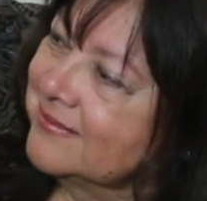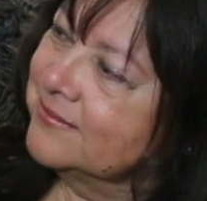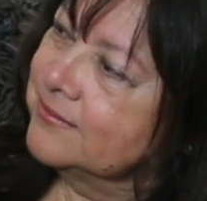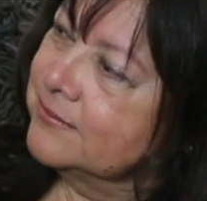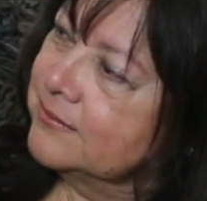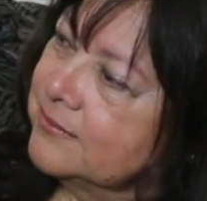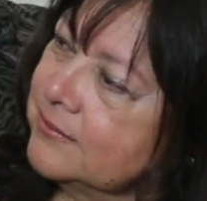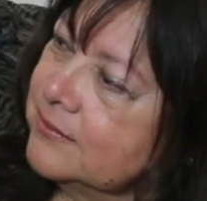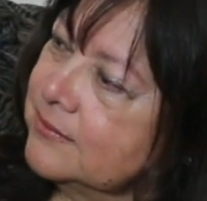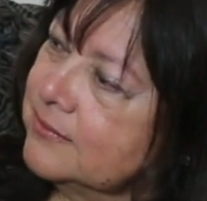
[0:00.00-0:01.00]

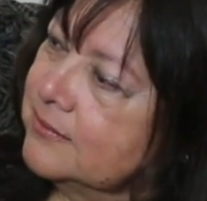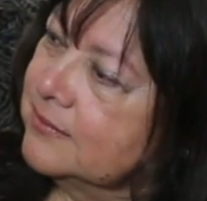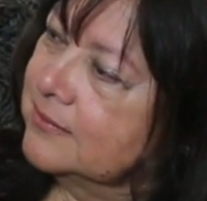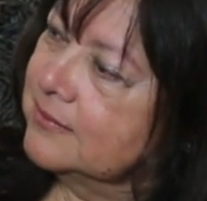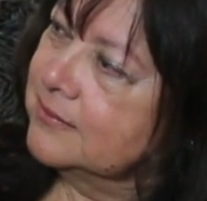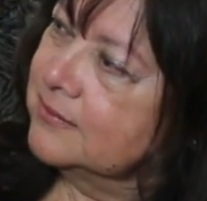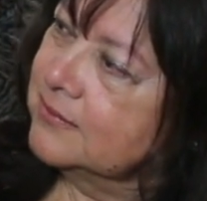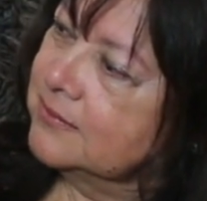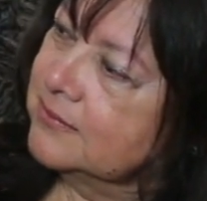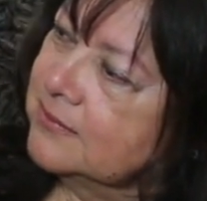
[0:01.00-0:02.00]

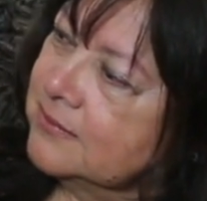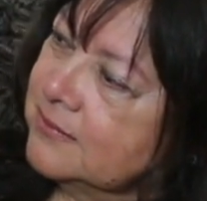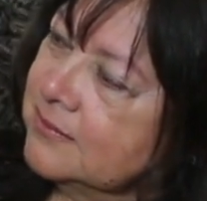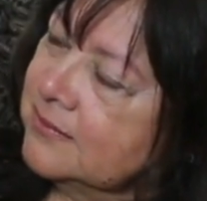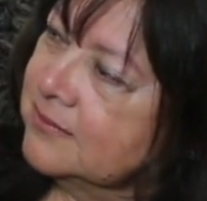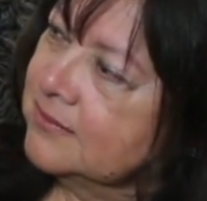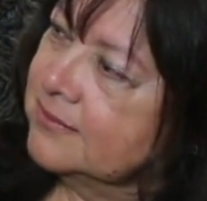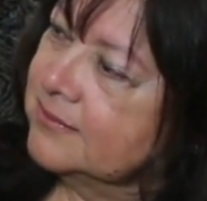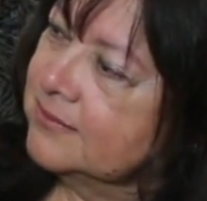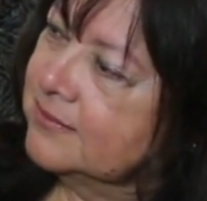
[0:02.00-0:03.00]

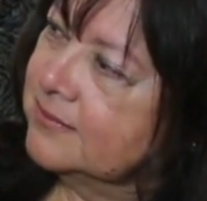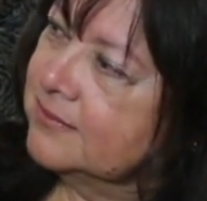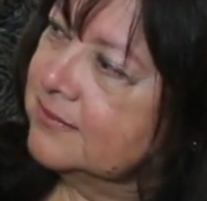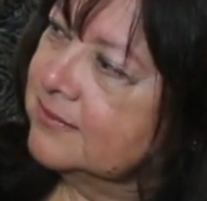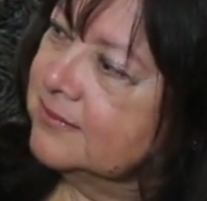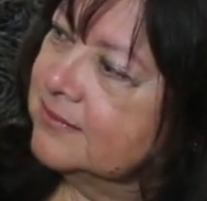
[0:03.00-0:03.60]
No words are spoken by the person on screen.